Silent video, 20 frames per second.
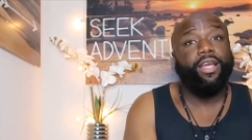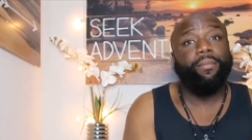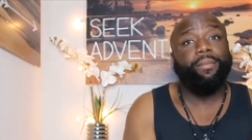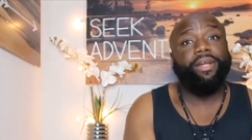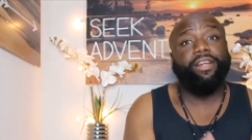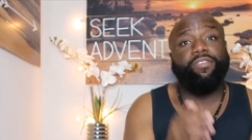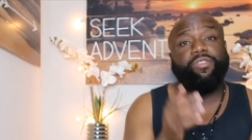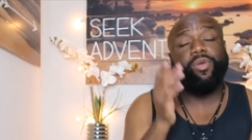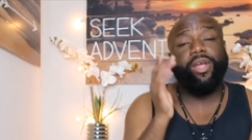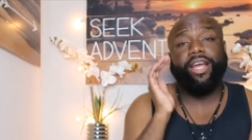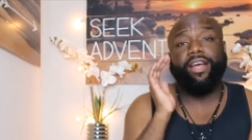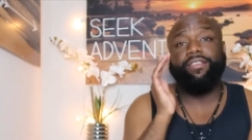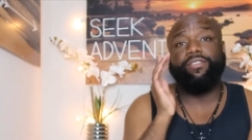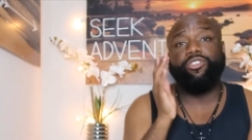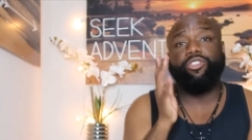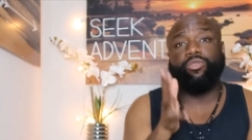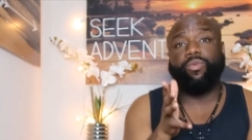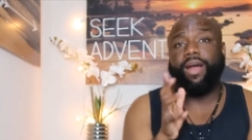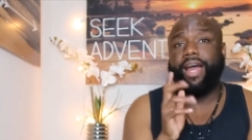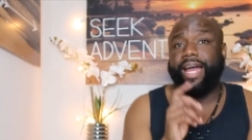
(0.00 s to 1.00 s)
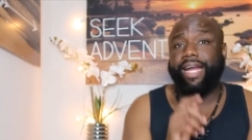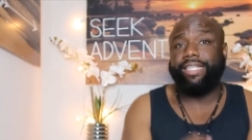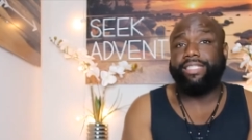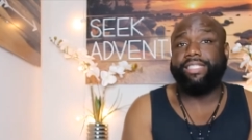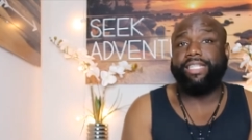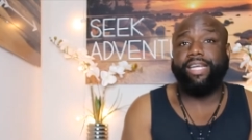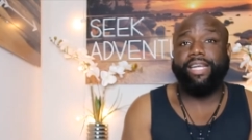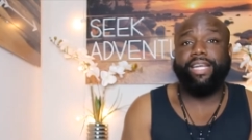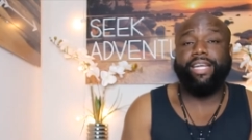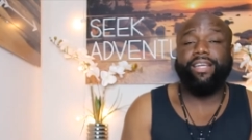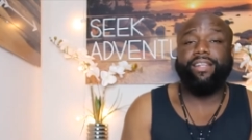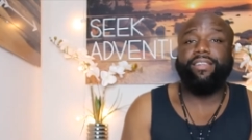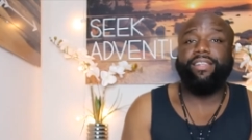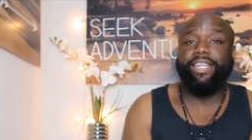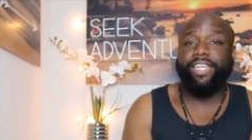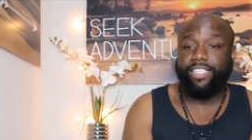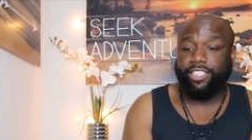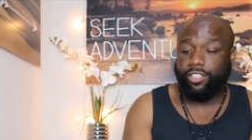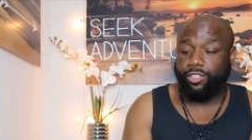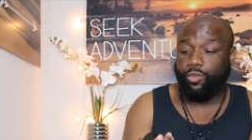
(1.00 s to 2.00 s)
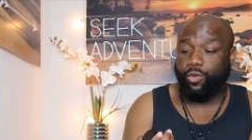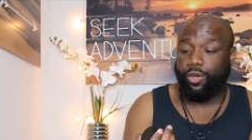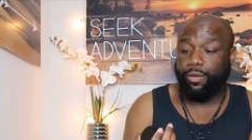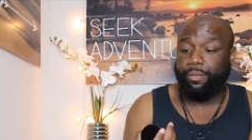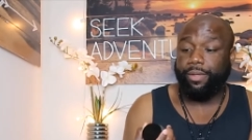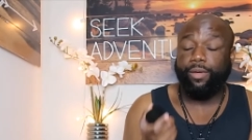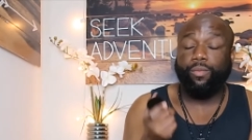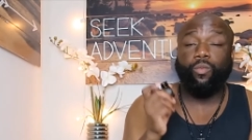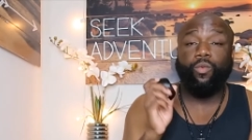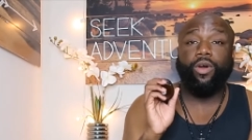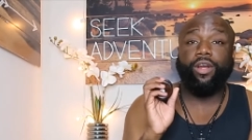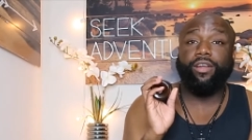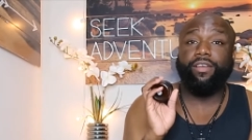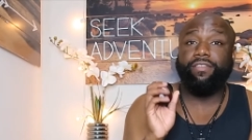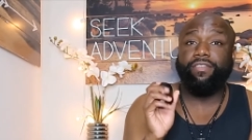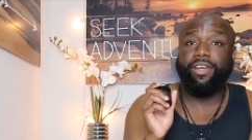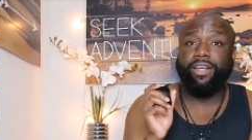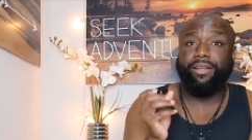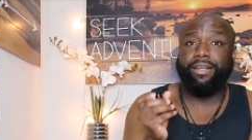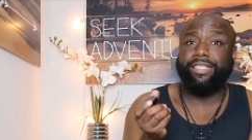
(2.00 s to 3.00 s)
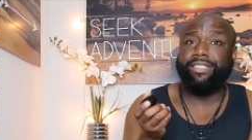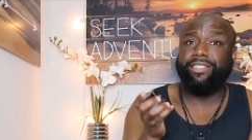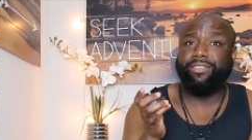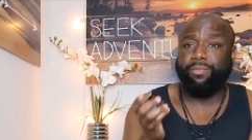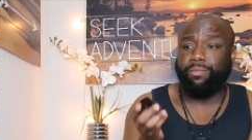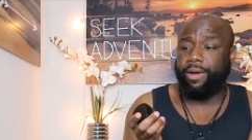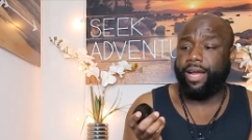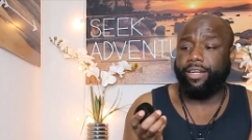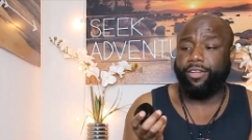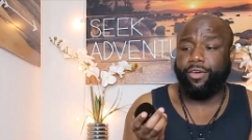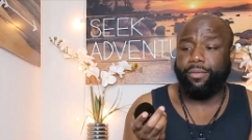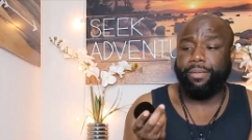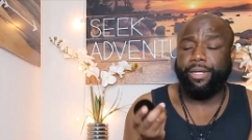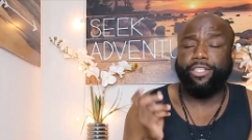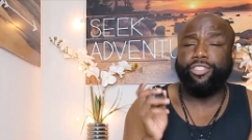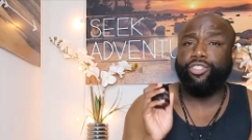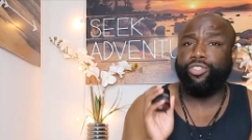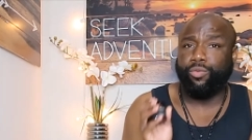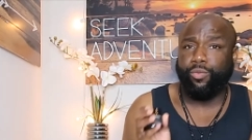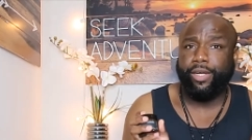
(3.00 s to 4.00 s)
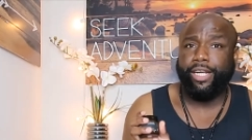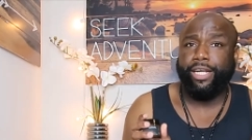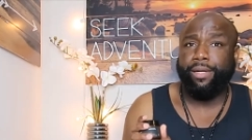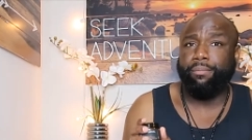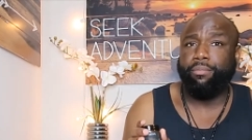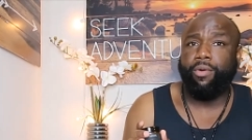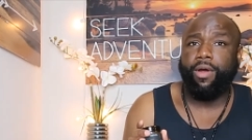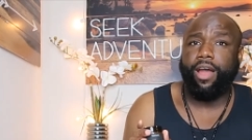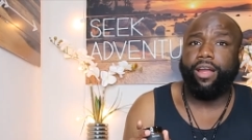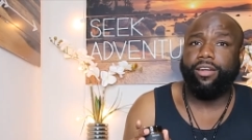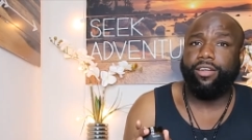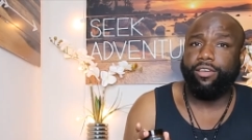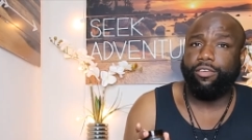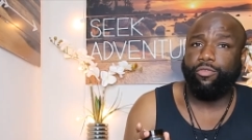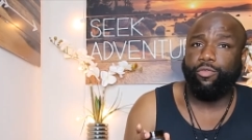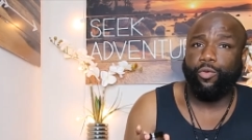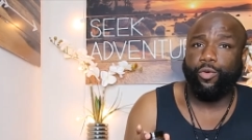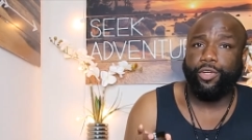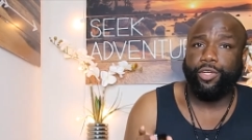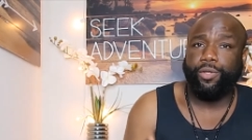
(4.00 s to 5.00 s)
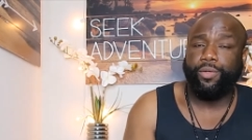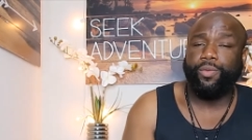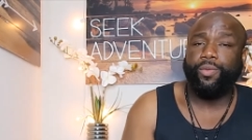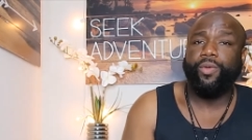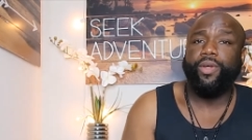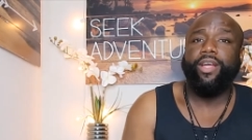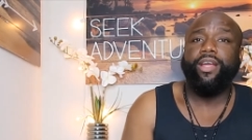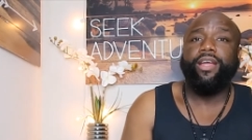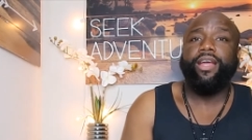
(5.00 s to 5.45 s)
But if you have dry skin, this is going to be one of, uh, this is probably going to be a dream product for you.